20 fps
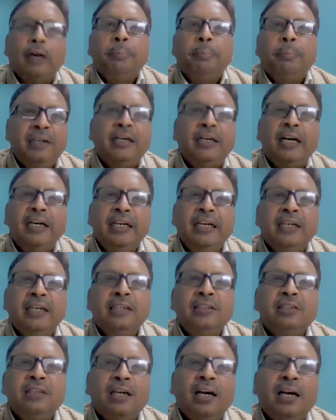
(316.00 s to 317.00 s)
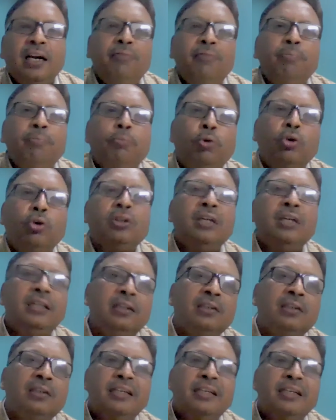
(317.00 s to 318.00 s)
coming 10 years and more
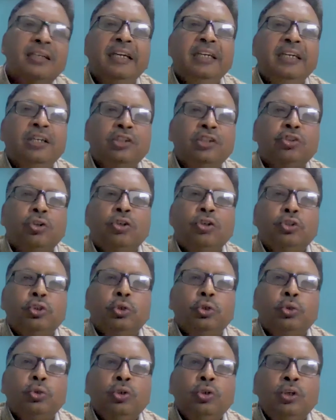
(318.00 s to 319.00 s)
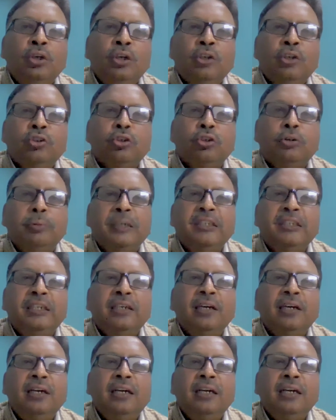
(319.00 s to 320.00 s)
than 10 years also. So
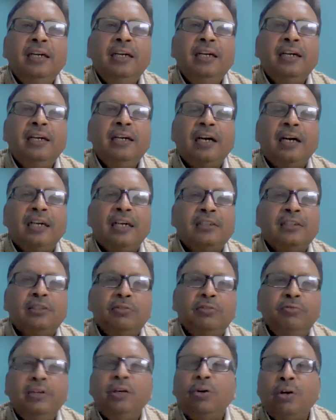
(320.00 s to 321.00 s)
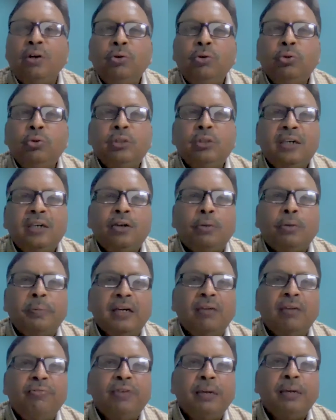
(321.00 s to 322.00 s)
basically, as we all know, that
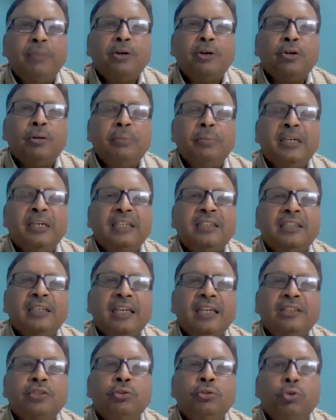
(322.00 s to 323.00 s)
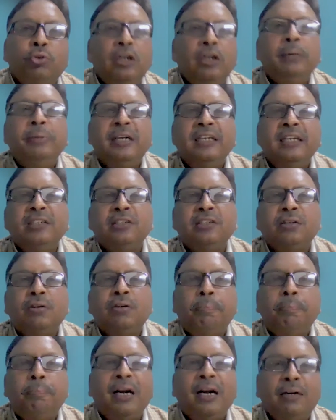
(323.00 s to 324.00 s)
optical fiber communication has no limitation
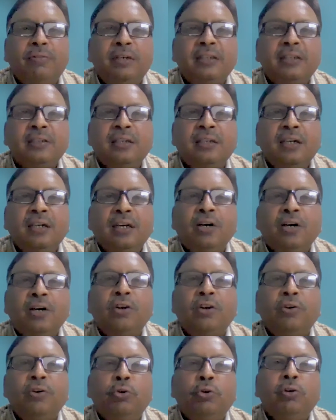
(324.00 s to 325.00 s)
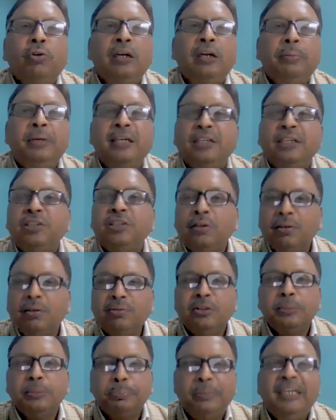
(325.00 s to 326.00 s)
of bandwidth or no limitation
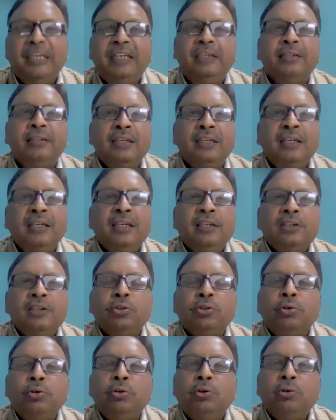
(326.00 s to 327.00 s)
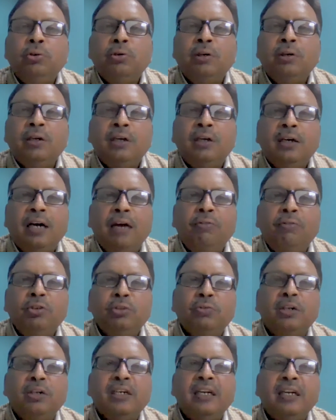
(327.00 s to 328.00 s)
of speed. So I
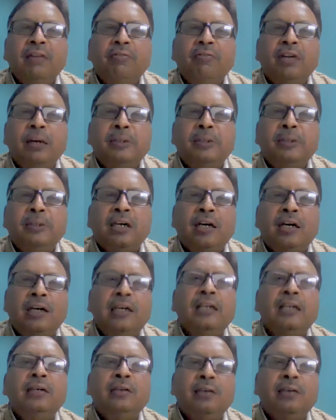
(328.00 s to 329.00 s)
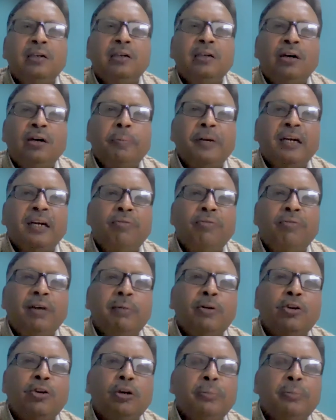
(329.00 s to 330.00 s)
was working very much hard in optical
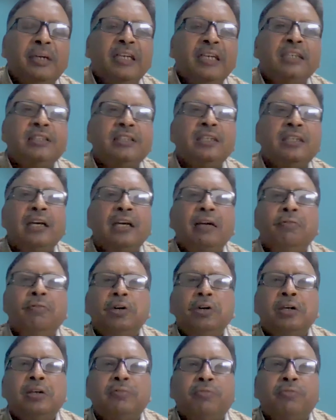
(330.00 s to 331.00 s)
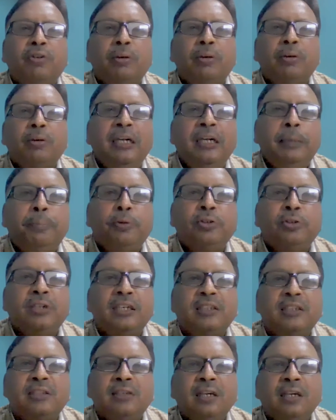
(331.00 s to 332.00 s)
fiber communication. I worked for many
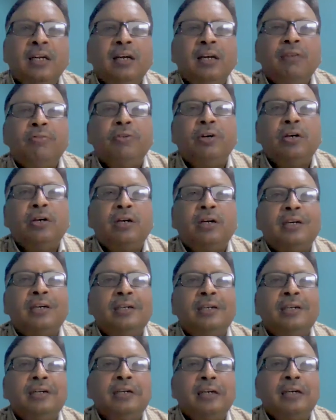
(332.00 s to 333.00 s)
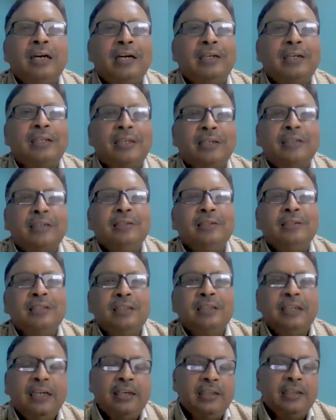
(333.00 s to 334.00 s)
projects for at that
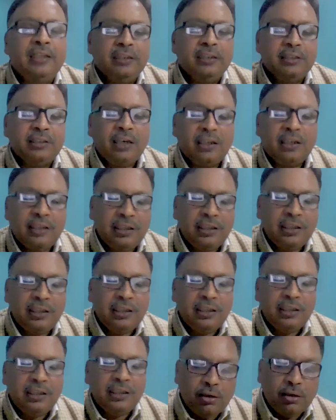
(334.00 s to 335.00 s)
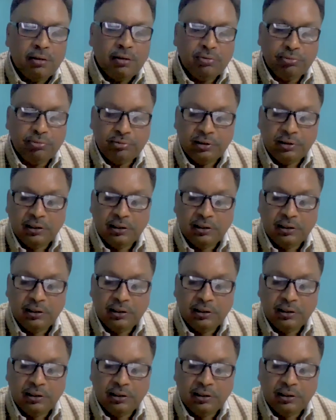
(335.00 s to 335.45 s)
it started the era of